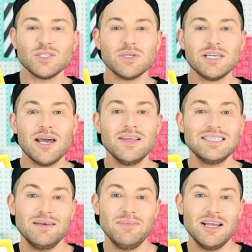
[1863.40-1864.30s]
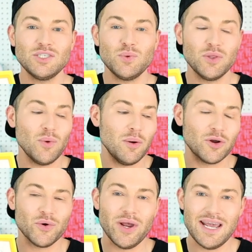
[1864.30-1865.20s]
switching out this image with what we're
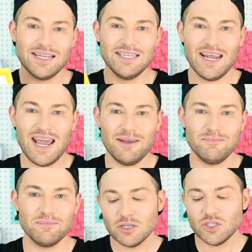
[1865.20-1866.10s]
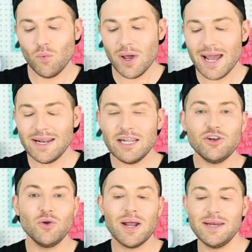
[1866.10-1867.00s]
creating today. So what I need to
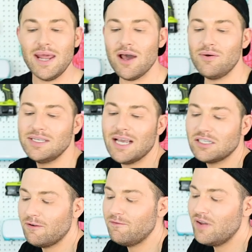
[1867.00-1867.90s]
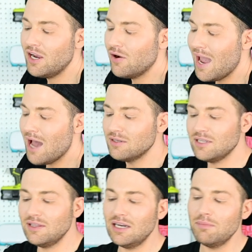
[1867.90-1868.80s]
do right now is actually figure out
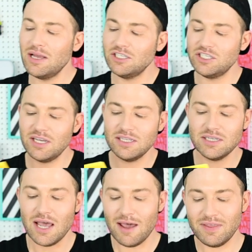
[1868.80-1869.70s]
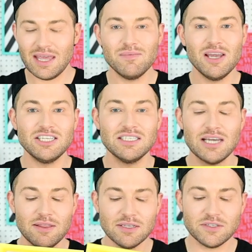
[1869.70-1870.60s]
the dimensions of the image inside
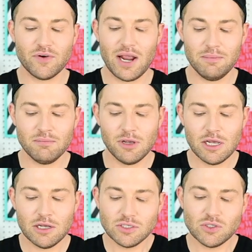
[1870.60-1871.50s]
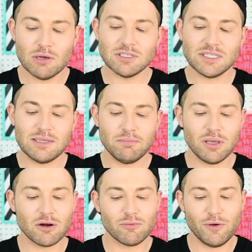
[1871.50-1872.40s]
of this frame. So I'm just simply
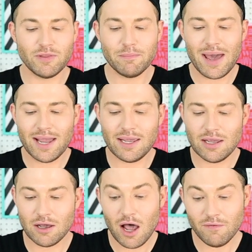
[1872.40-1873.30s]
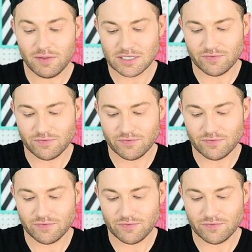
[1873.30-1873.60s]
gonna remove the backing off of this